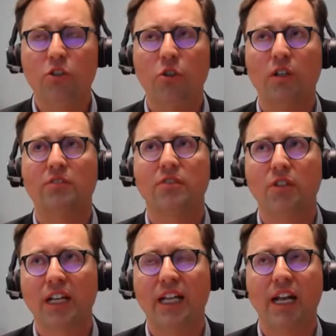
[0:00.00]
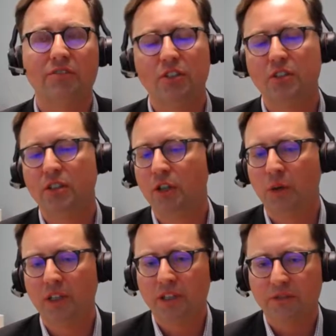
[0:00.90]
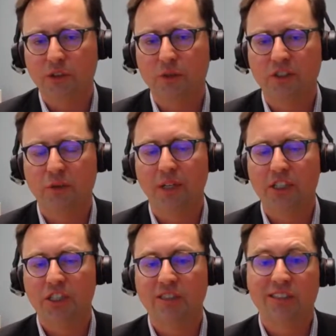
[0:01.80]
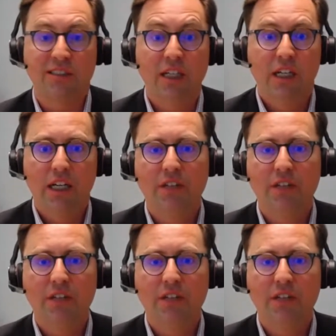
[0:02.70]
To sort of they have to know their individual situations, and